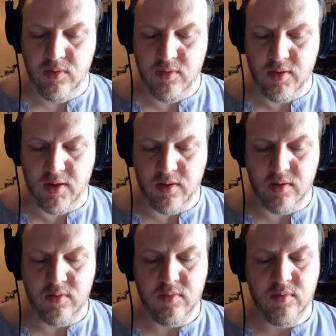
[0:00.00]
Then
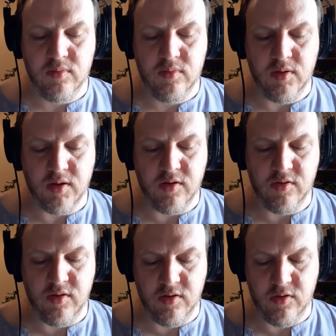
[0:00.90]
he
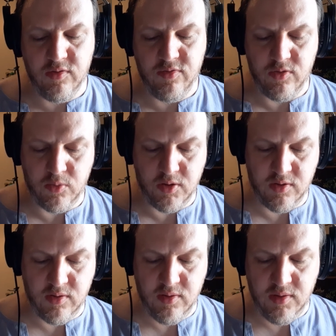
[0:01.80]
continued forward
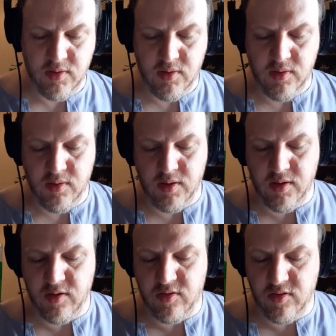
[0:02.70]
in
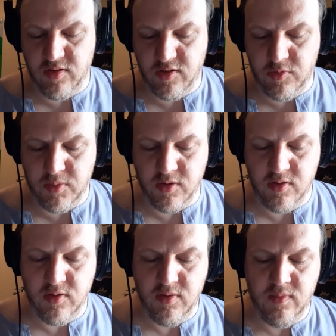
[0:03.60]
his assessment
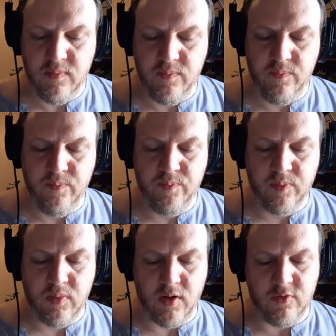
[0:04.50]

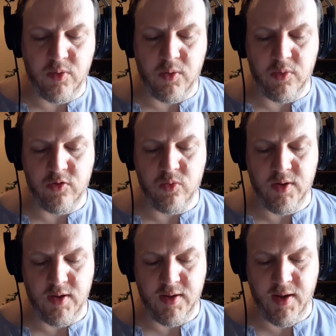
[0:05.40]
of what was
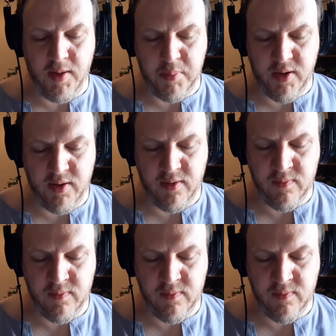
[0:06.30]
really happening.